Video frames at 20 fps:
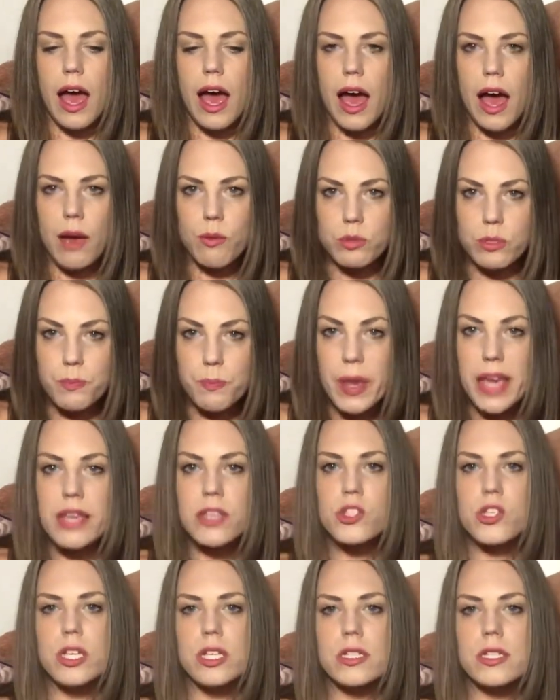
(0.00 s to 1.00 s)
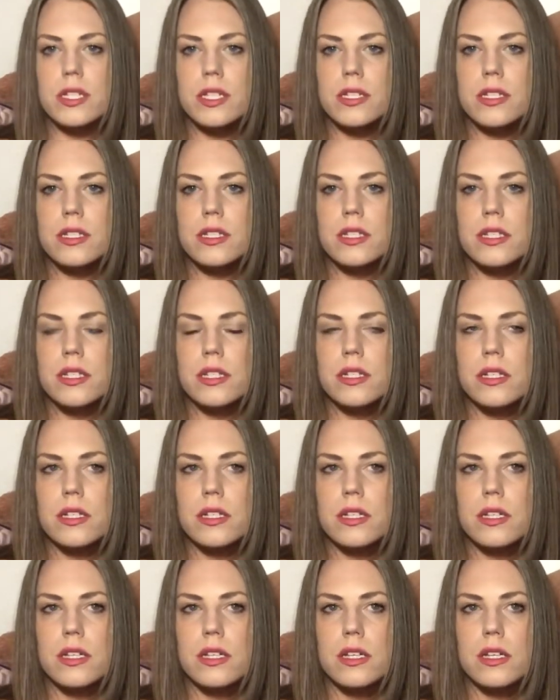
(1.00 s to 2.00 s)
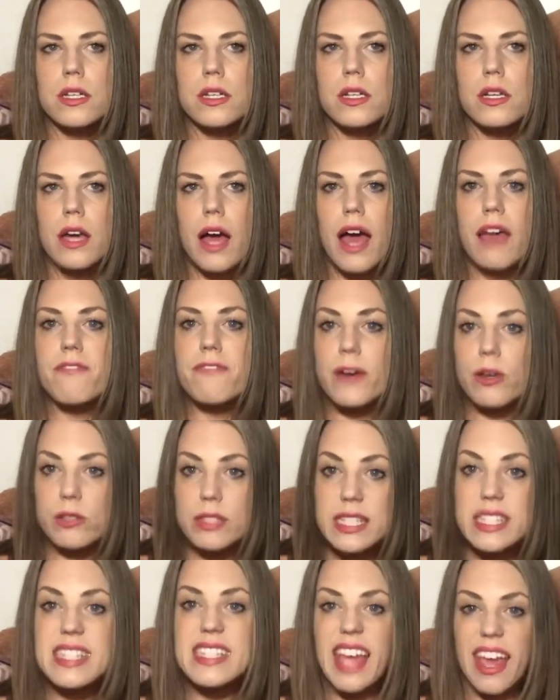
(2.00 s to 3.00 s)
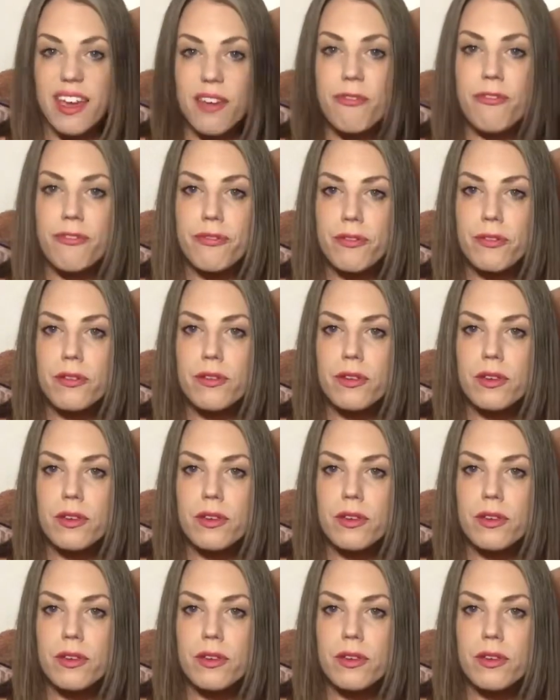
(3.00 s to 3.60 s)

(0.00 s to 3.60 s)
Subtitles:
I was patient. I felt safe.